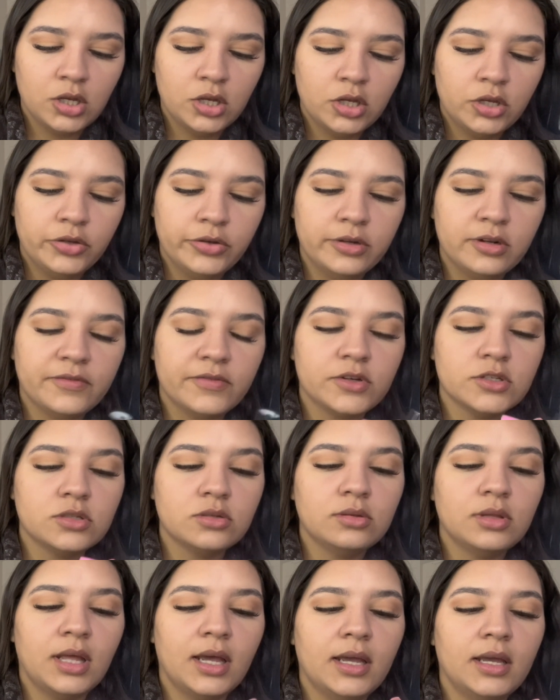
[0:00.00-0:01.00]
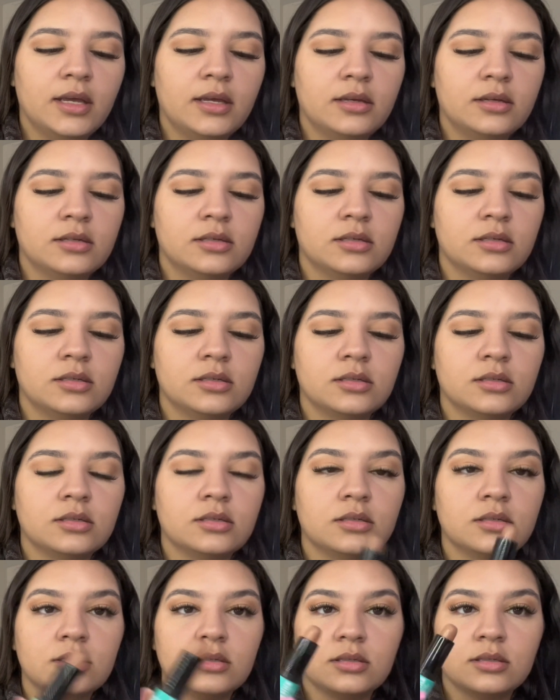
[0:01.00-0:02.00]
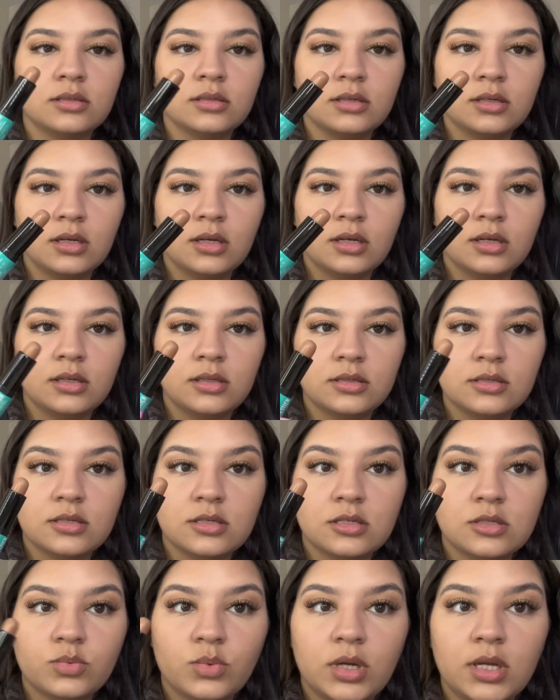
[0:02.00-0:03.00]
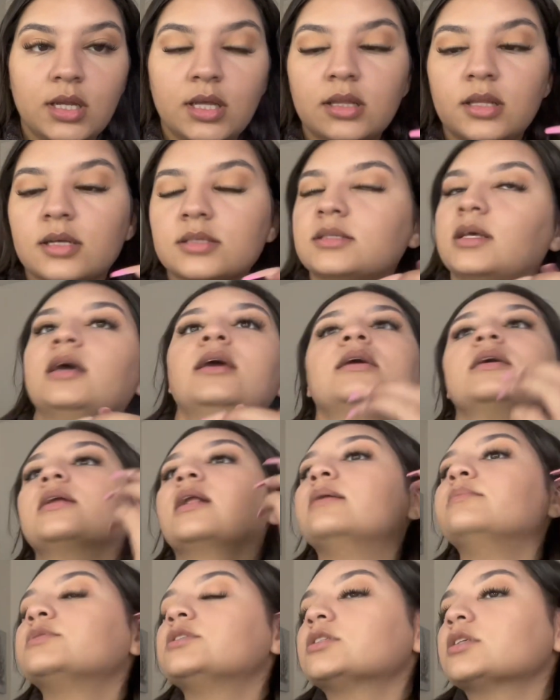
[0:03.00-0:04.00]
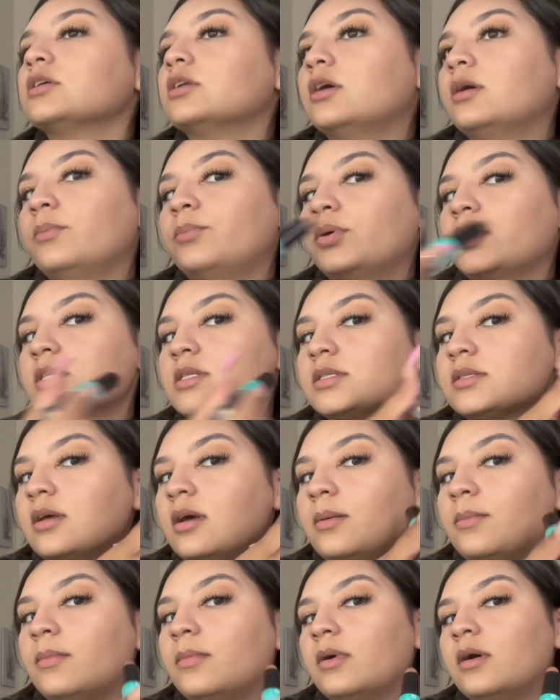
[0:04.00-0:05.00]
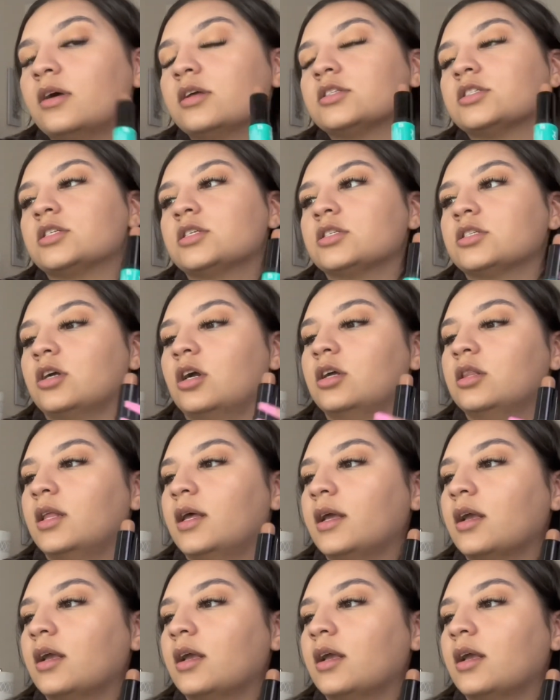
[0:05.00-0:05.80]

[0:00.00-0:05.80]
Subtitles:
Universal Light. This is what it looks like, and I'm just gonna put some to start like